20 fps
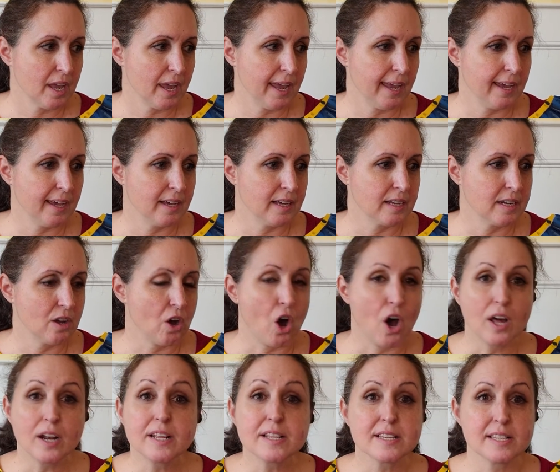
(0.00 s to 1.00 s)
And
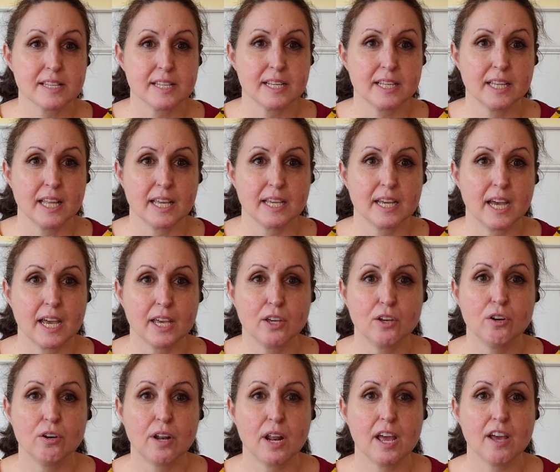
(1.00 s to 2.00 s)
honestly, like, I
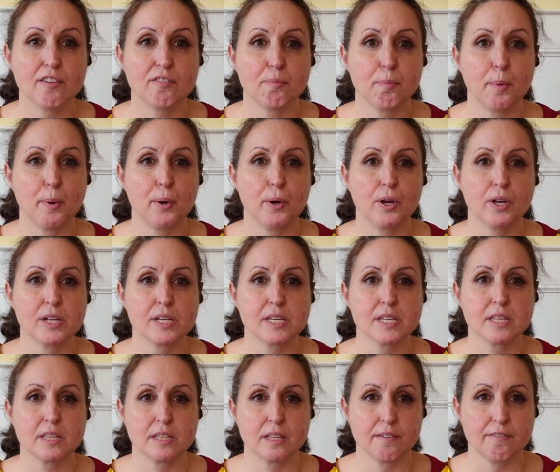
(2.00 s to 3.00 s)
could have
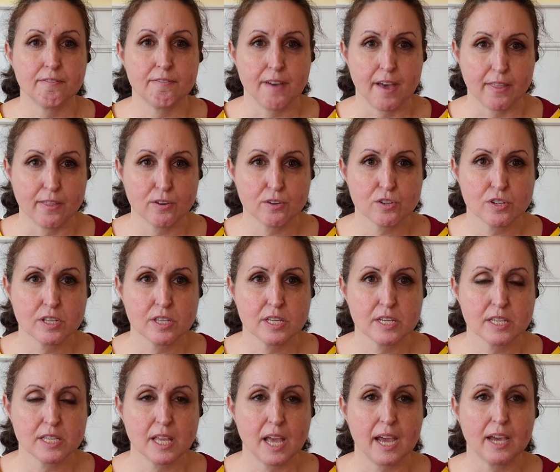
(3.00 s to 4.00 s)
put the feathers and
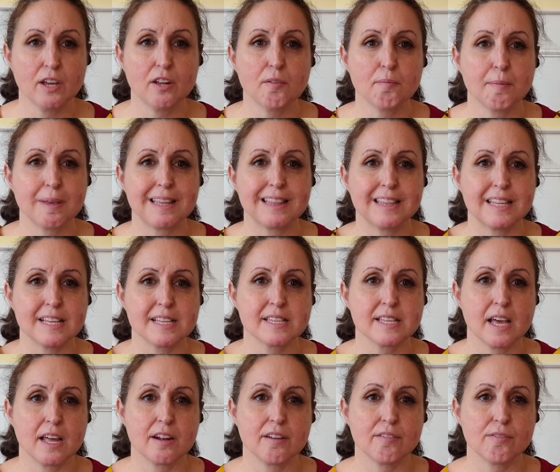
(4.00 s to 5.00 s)
things. I could have made this
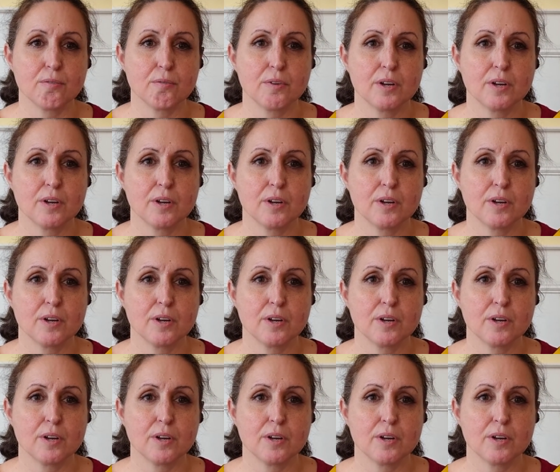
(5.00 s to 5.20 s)
out of